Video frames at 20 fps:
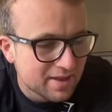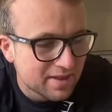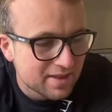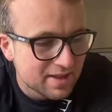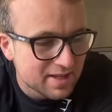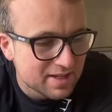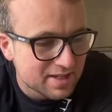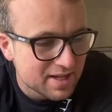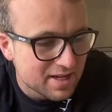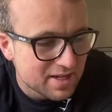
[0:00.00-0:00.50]

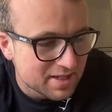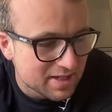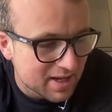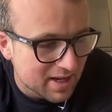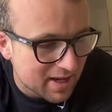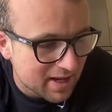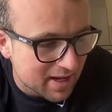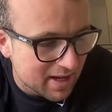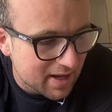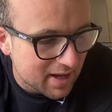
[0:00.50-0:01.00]
This is
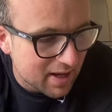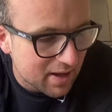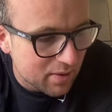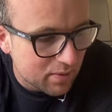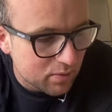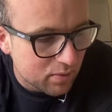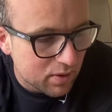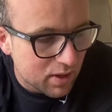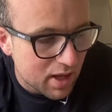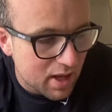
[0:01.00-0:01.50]
a
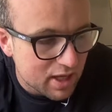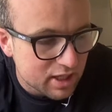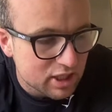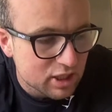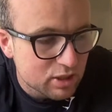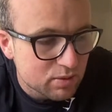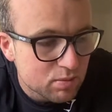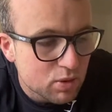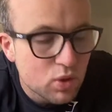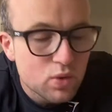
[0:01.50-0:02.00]

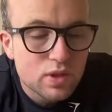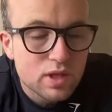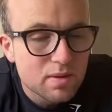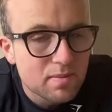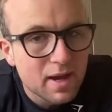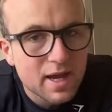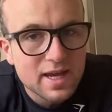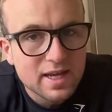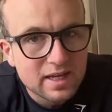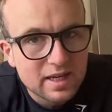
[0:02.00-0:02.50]
smoothie
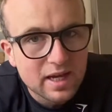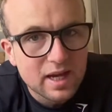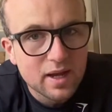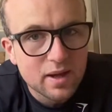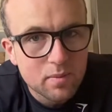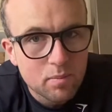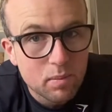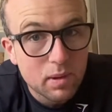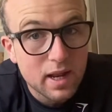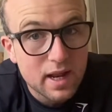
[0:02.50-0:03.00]
maker
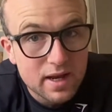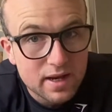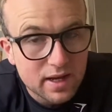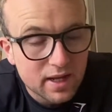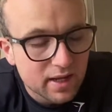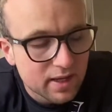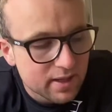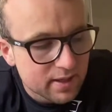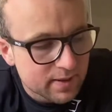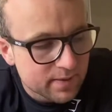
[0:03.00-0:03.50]
blender,